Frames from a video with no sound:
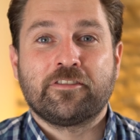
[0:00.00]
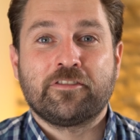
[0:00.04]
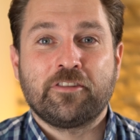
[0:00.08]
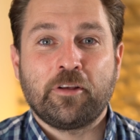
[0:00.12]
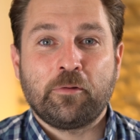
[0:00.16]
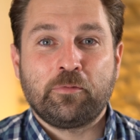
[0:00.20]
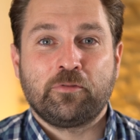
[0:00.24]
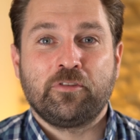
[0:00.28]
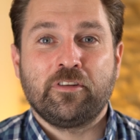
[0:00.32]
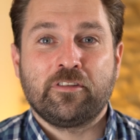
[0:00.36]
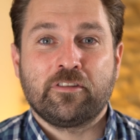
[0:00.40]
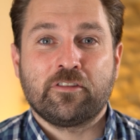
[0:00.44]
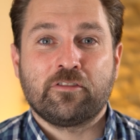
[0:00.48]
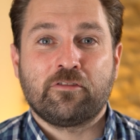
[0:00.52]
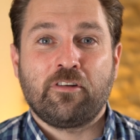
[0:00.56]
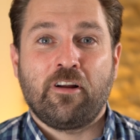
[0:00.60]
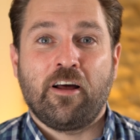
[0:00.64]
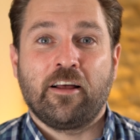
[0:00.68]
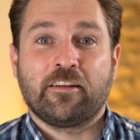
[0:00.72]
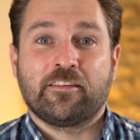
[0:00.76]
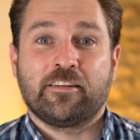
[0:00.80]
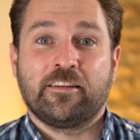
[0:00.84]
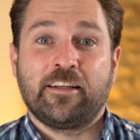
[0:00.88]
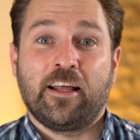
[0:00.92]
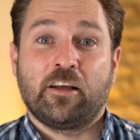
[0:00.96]
subsidies and
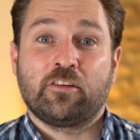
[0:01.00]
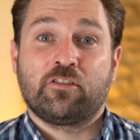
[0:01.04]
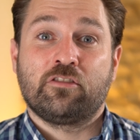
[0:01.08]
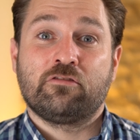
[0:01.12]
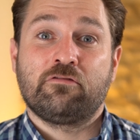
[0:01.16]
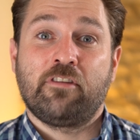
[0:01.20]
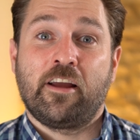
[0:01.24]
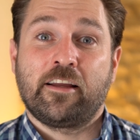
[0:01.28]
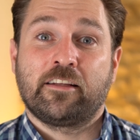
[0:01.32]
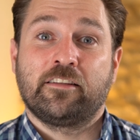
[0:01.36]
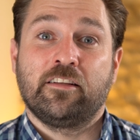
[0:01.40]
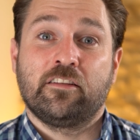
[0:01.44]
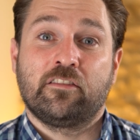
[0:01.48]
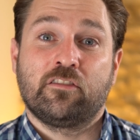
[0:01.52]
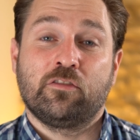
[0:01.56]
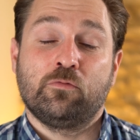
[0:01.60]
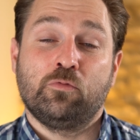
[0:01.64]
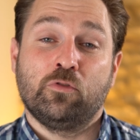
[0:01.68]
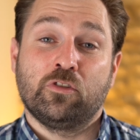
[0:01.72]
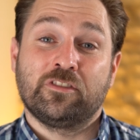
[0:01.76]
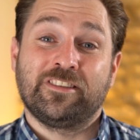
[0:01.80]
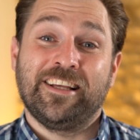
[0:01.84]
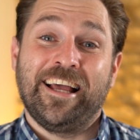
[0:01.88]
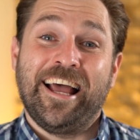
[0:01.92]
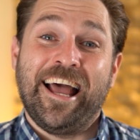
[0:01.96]
grants are now directed
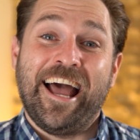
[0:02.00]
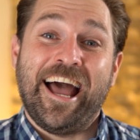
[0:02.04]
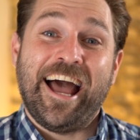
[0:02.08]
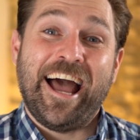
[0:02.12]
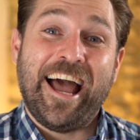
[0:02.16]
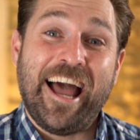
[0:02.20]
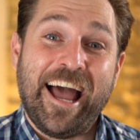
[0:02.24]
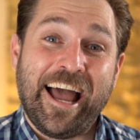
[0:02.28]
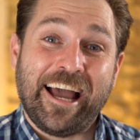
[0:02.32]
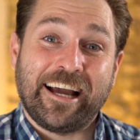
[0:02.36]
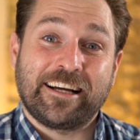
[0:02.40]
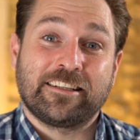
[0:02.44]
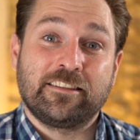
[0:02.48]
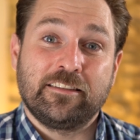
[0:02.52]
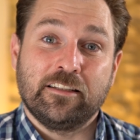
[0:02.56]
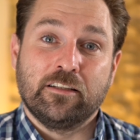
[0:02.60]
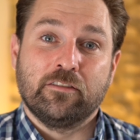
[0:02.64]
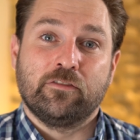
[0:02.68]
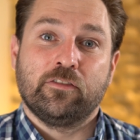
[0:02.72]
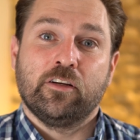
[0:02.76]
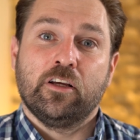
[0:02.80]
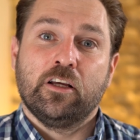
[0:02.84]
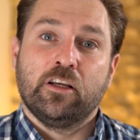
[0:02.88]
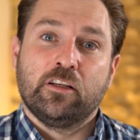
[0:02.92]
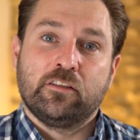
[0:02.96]
towards
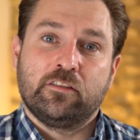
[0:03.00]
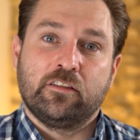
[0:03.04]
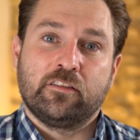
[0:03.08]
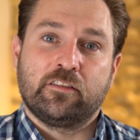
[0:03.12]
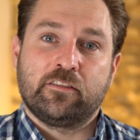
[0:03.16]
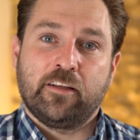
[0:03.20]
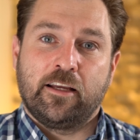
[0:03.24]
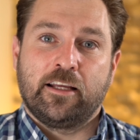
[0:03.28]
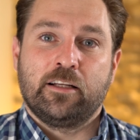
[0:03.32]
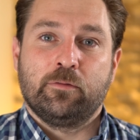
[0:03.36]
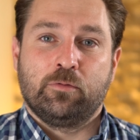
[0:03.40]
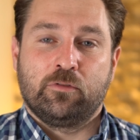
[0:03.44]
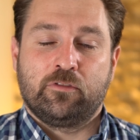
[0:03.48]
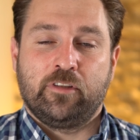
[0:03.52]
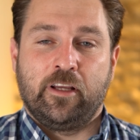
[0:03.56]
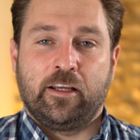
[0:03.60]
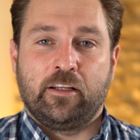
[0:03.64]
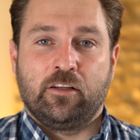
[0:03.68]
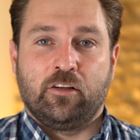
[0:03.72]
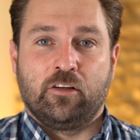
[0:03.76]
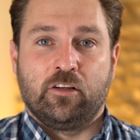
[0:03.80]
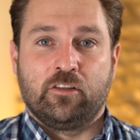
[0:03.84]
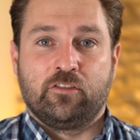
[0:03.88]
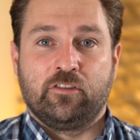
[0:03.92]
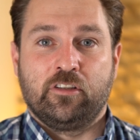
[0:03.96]
active sustainable
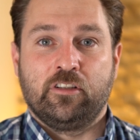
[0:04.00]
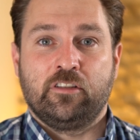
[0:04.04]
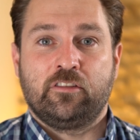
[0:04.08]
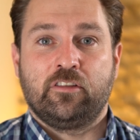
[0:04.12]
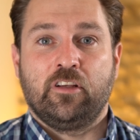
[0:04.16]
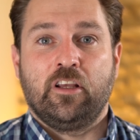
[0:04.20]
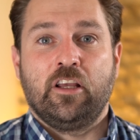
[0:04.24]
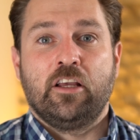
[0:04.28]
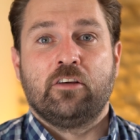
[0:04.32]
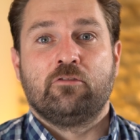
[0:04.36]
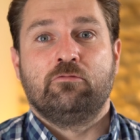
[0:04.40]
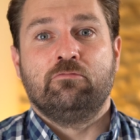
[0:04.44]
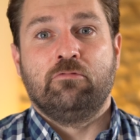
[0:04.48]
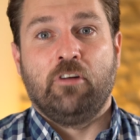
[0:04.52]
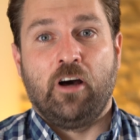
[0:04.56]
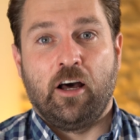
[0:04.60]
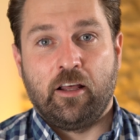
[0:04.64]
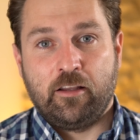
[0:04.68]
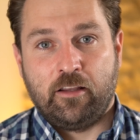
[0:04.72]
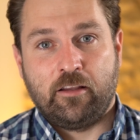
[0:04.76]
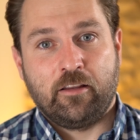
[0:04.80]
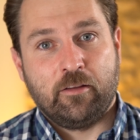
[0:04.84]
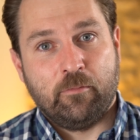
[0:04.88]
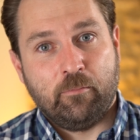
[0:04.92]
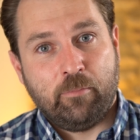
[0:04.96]
technologies
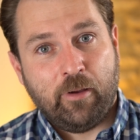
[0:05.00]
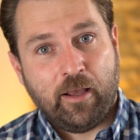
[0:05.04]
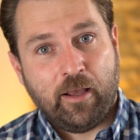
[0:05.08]
rather than